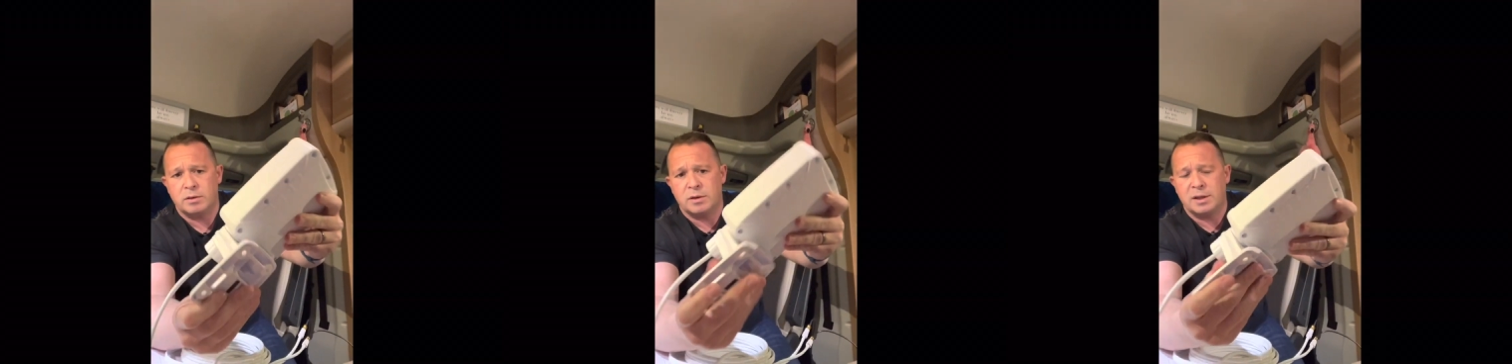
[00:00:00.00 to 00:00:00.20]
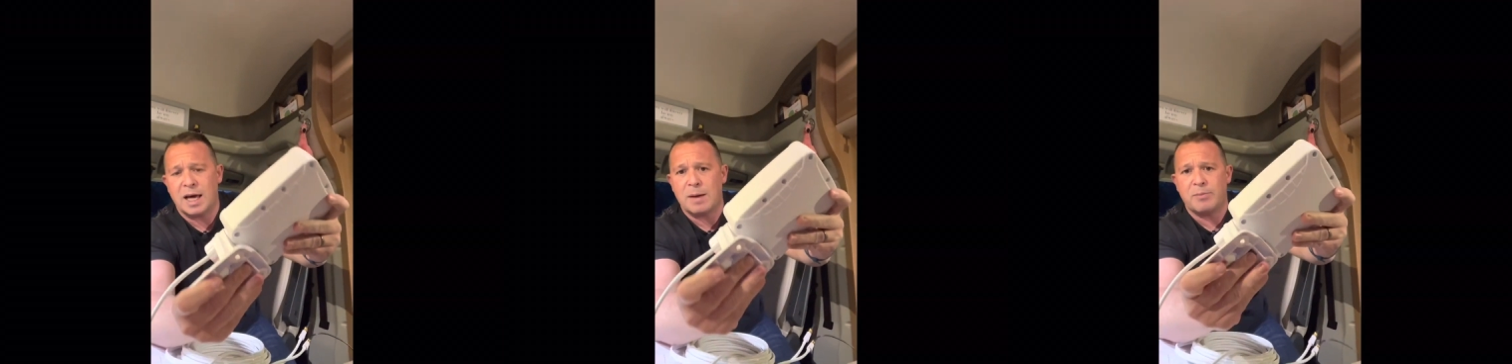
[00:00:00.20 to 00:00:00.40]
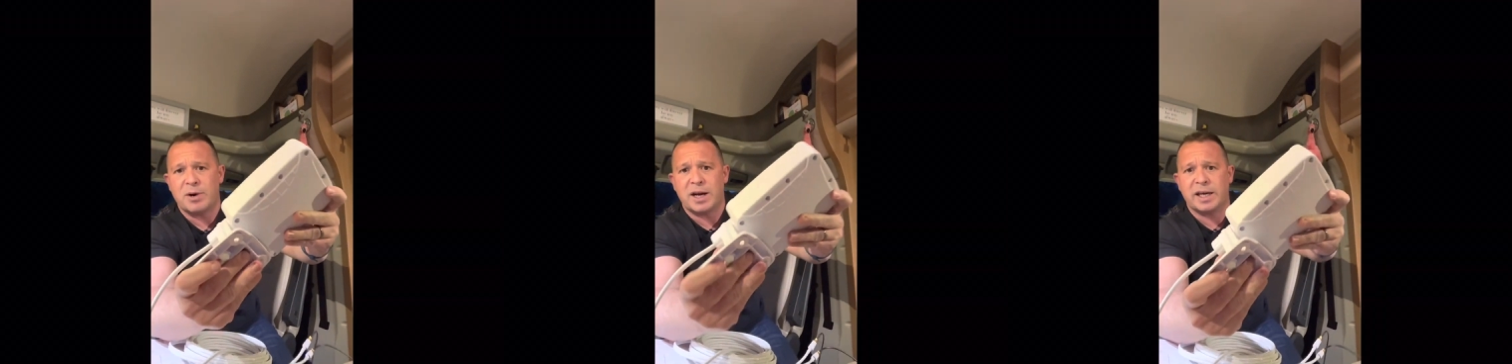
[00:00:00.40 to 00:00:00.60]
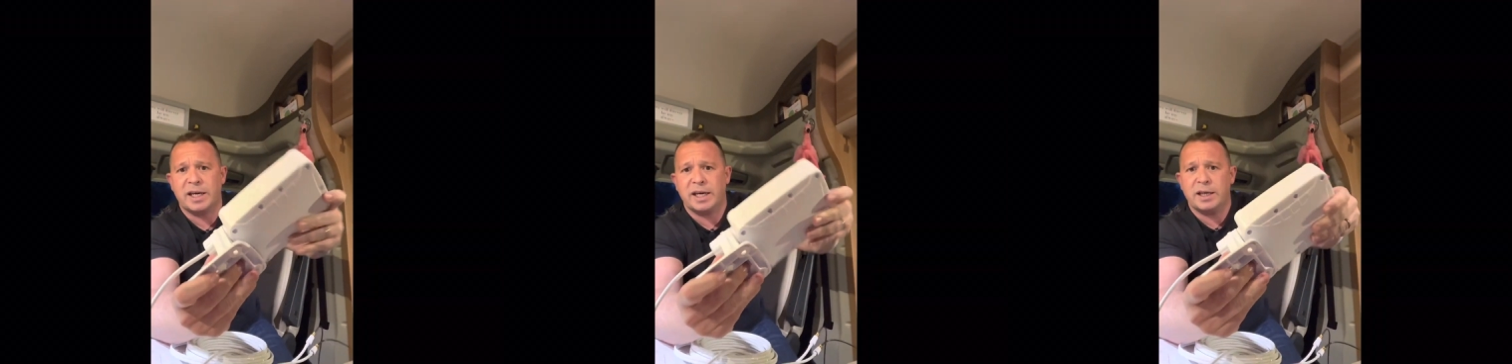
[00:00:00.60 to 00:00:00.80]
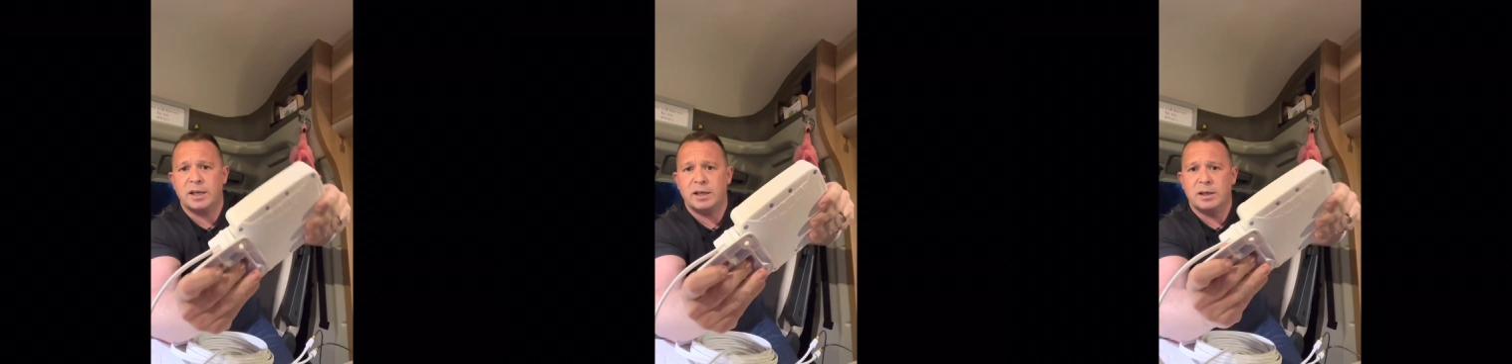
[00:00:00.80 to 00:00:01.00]
that
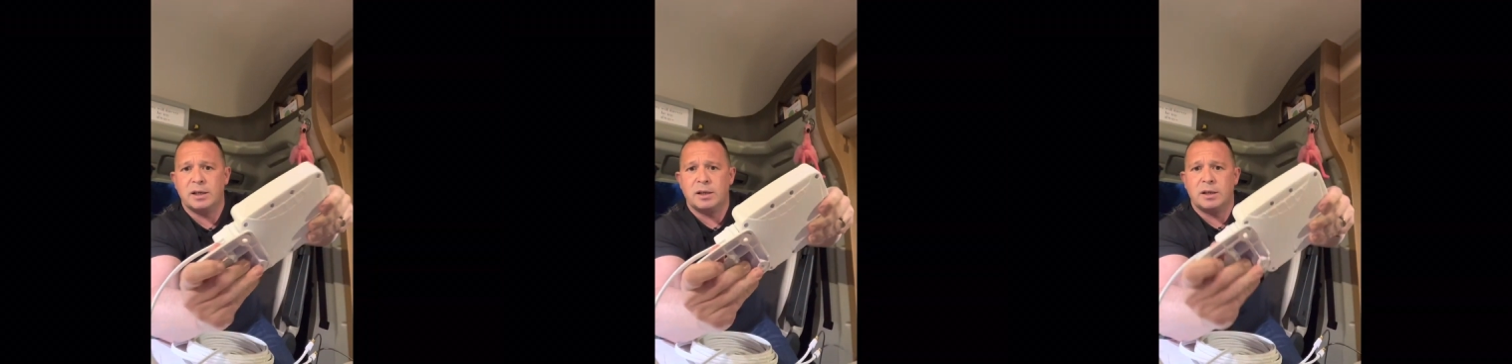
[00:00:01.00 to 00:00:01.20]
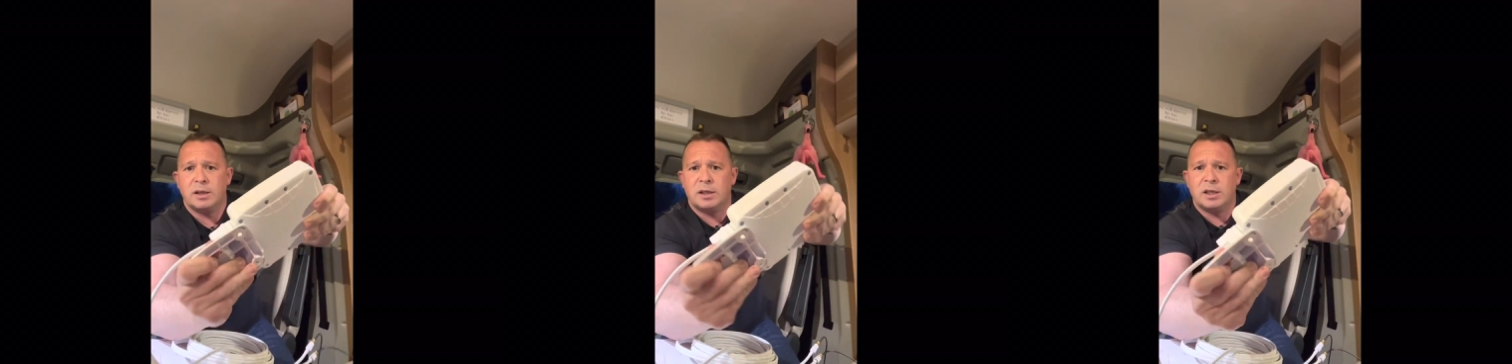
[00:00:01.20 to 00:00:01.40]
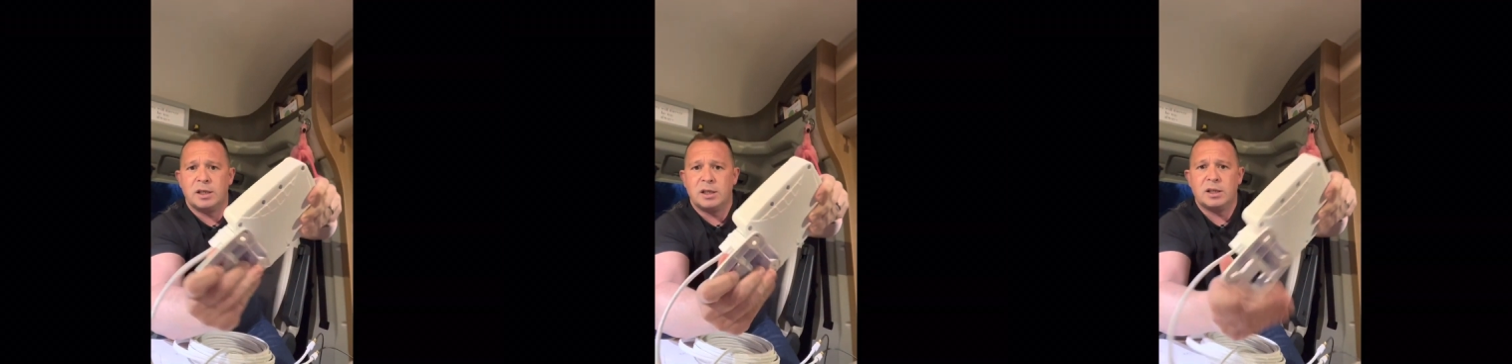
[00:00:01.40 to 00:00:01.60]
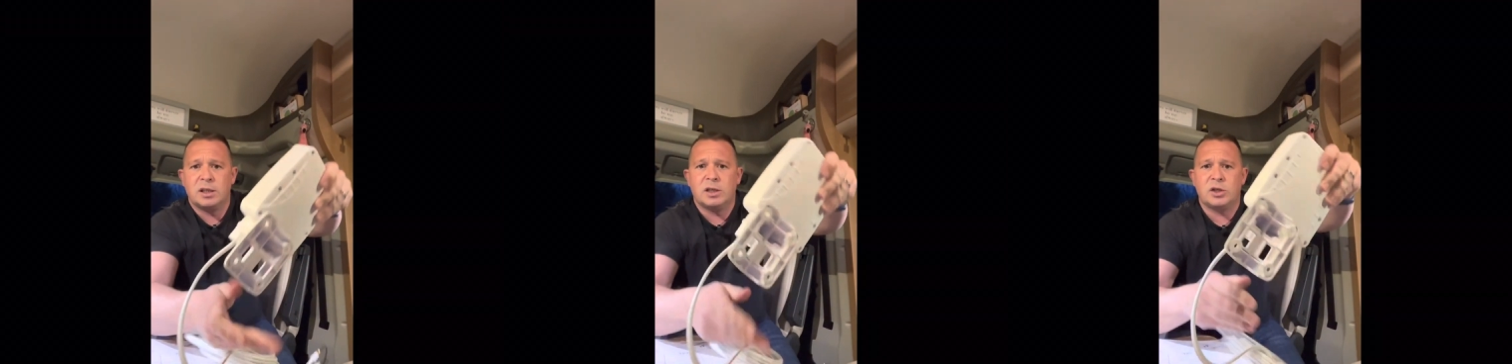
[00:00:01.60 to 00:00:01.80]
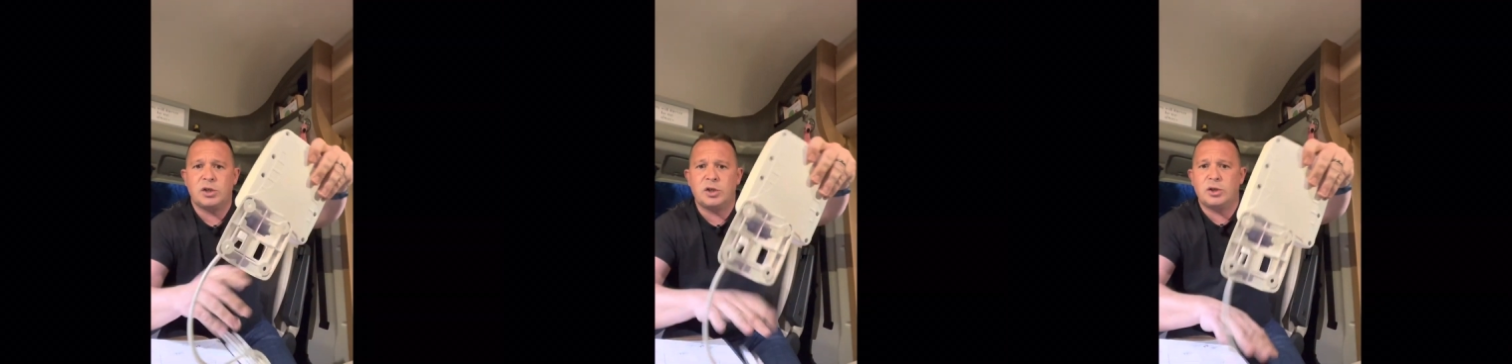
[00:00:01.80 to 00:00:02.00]
bracket
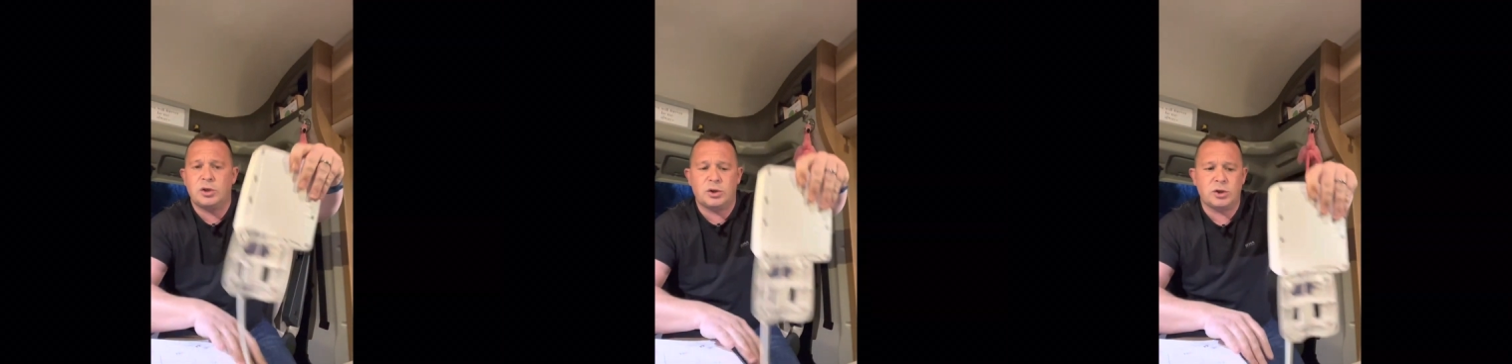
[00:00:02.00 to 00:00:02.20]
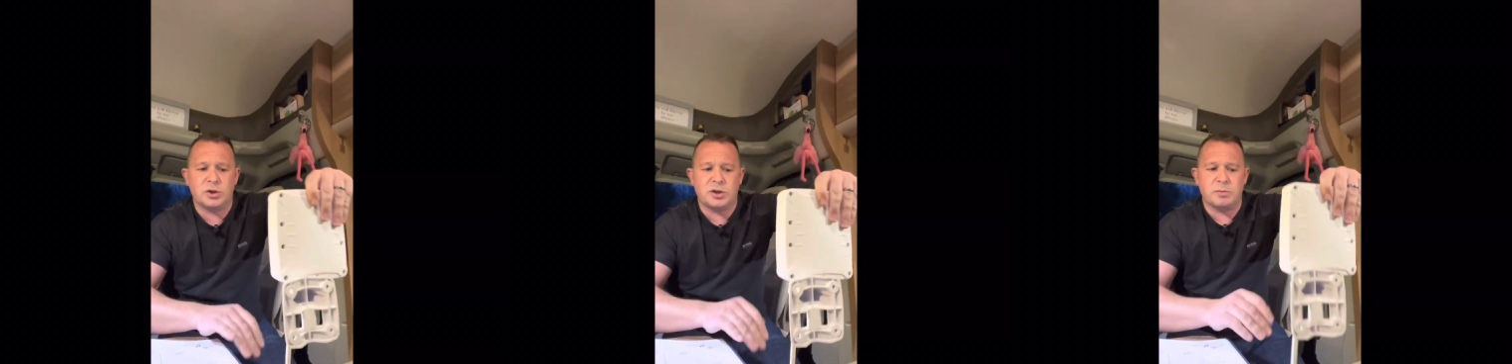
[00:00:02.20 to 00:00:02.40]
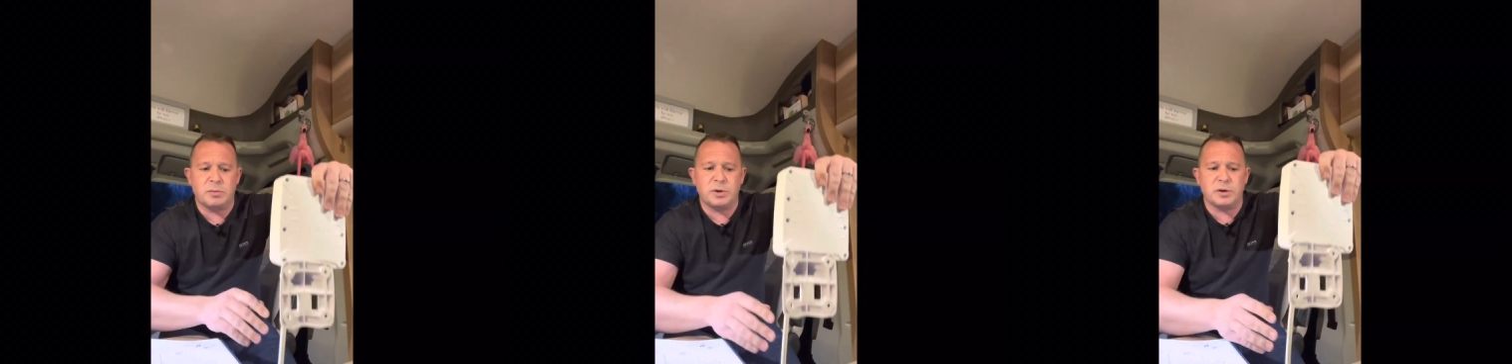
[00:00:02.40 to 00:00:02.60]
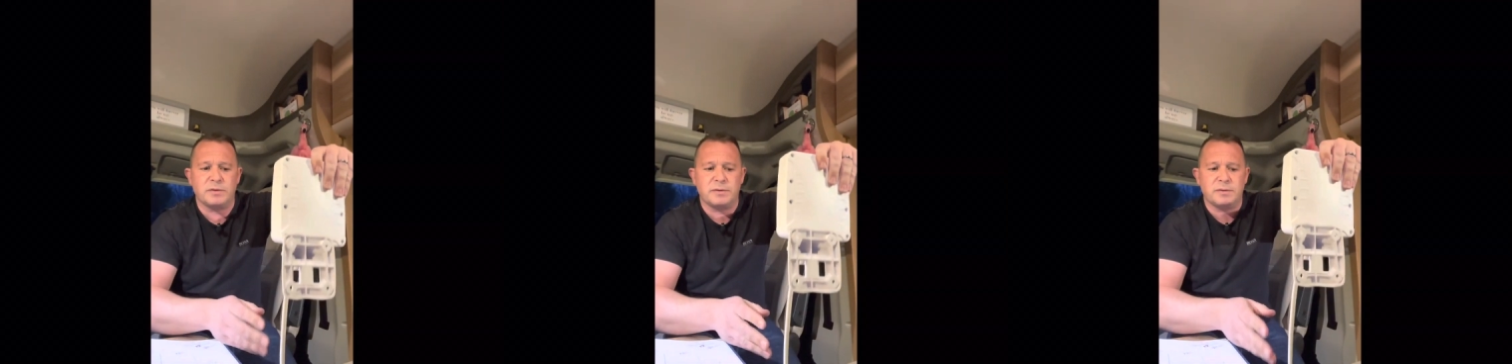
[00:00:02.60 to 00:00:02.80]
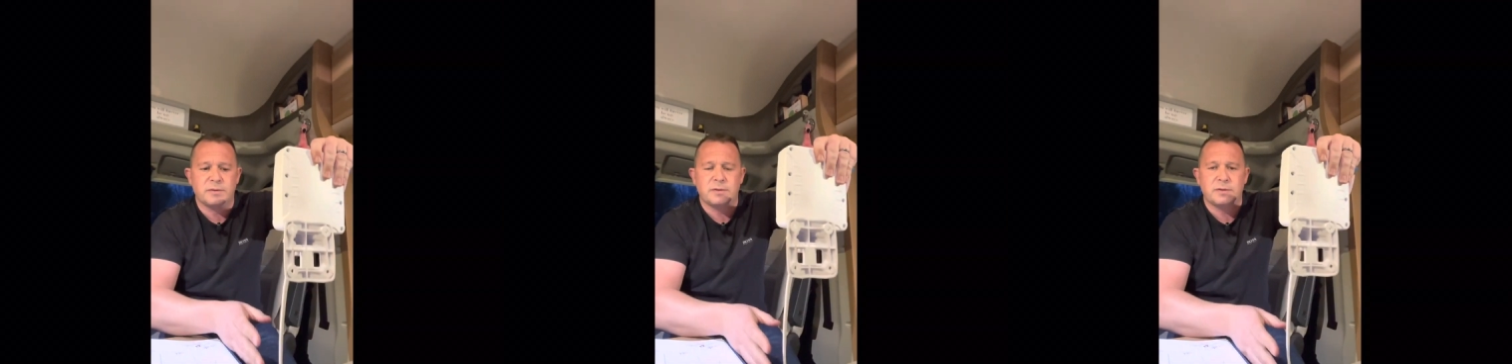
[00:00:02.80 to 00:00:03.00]
doesn't move?